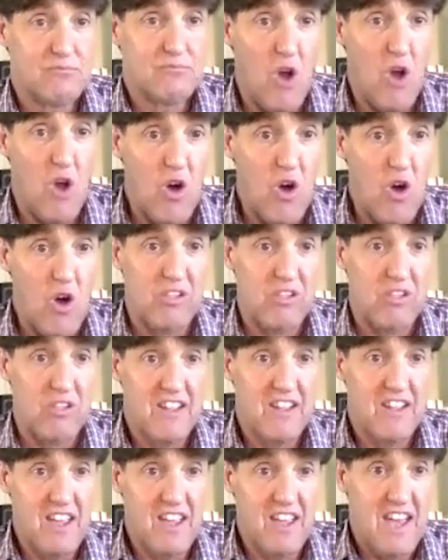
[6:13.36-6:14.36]

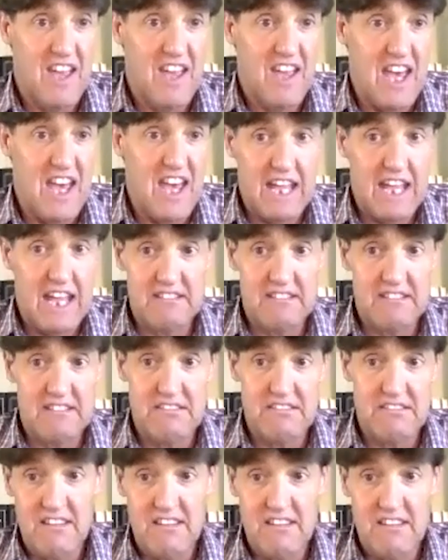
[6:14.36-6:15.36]
role
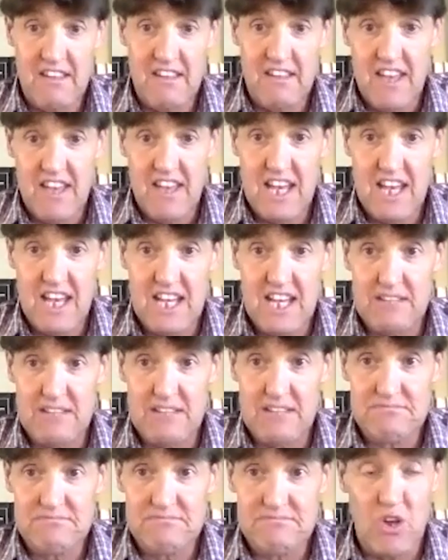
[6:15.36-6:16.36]
and
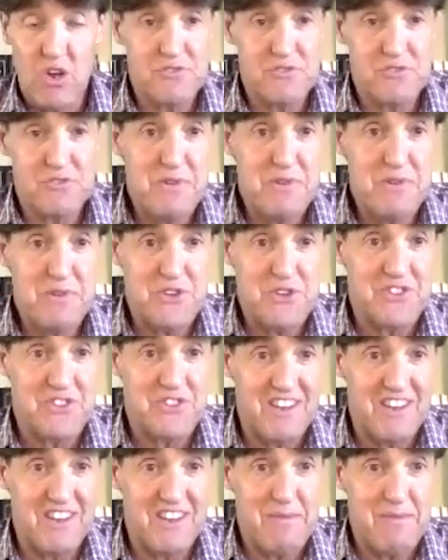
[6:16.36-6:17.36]
contribution
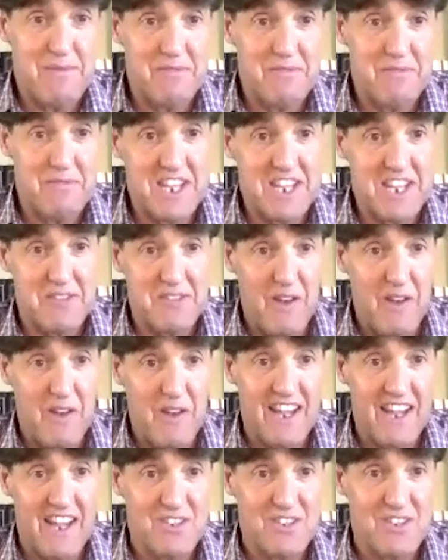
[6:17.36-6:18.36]
that MMT can
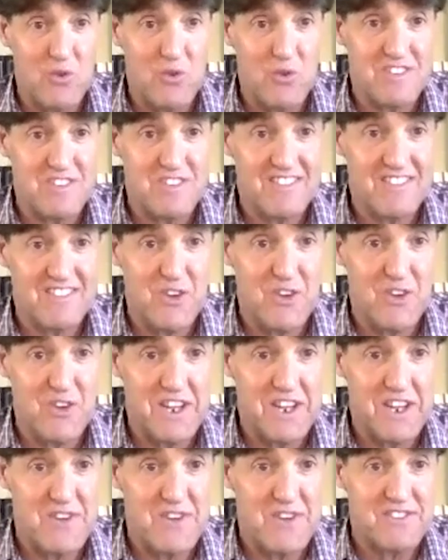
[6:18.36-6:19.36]
play towards the
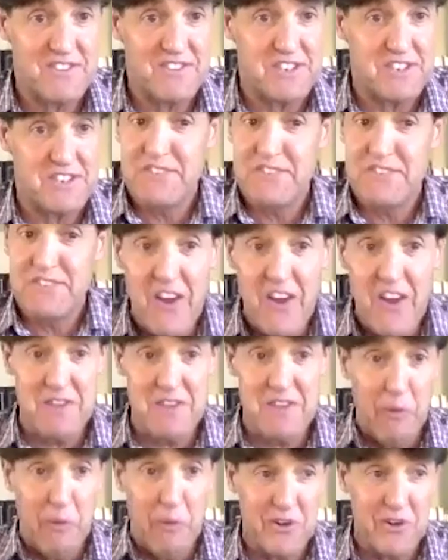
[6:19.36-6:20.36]
green transition. It's very
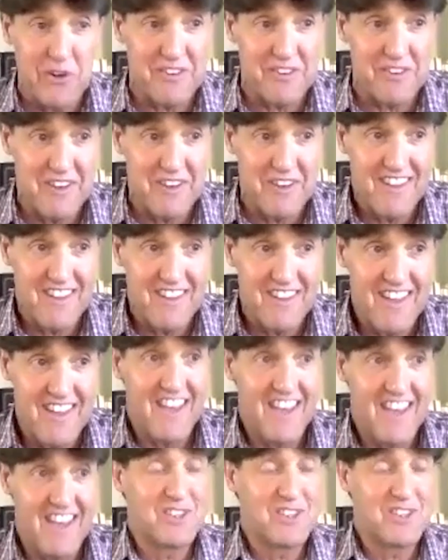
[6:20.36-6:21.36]
important.
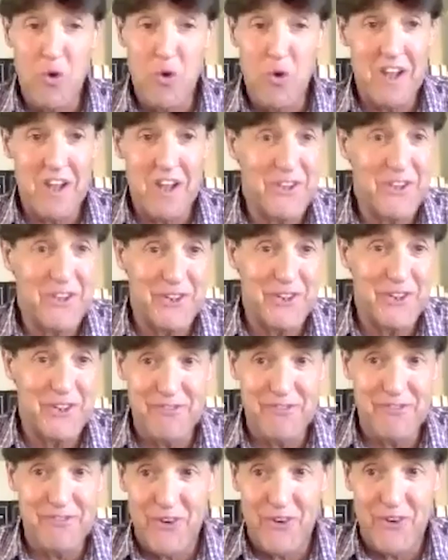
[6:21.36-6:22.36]
It's all well and
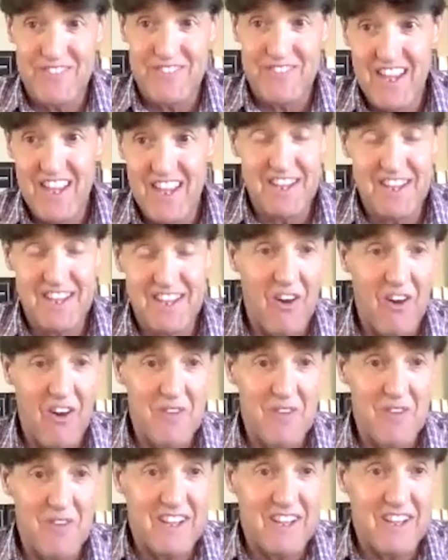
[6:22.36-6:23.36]
good for
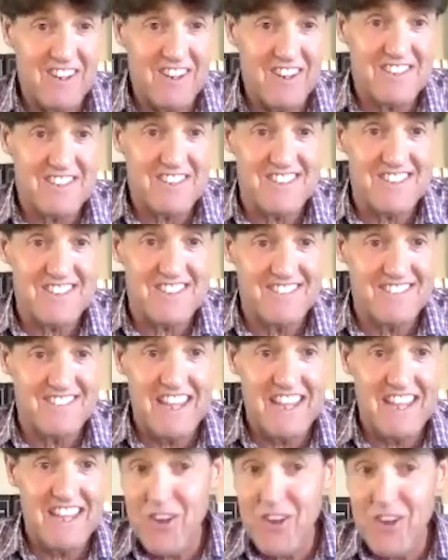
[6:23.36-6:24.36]
environmentalists
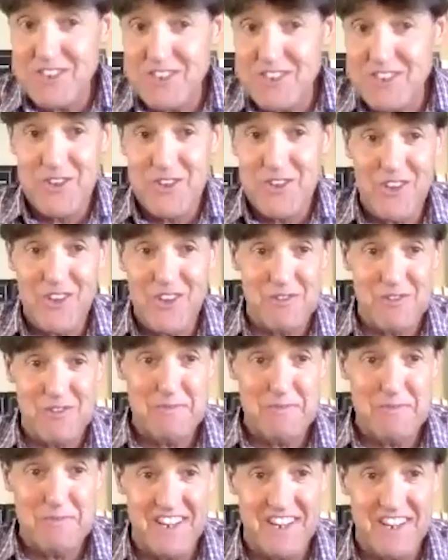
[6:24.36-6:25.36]
and ecological
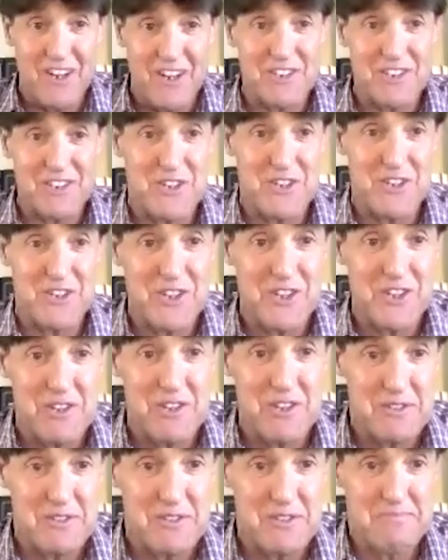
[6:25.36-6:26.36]
economists, being an ecological
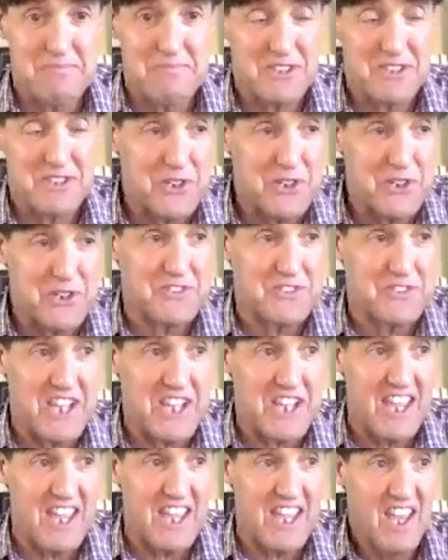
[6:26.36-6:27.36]
economist myself, to
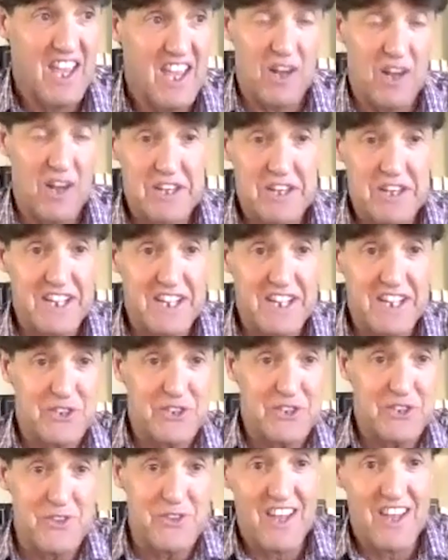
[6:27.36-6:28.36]
say, we need to
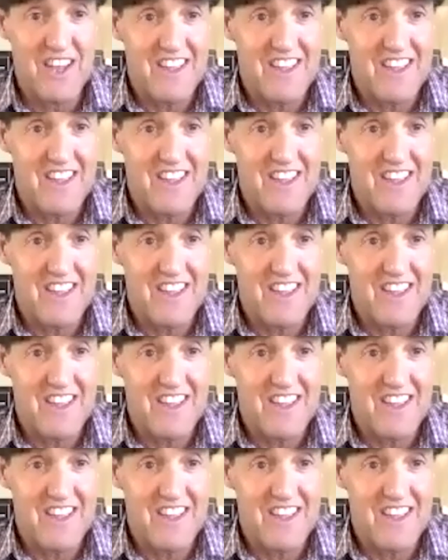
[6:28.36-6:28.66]
do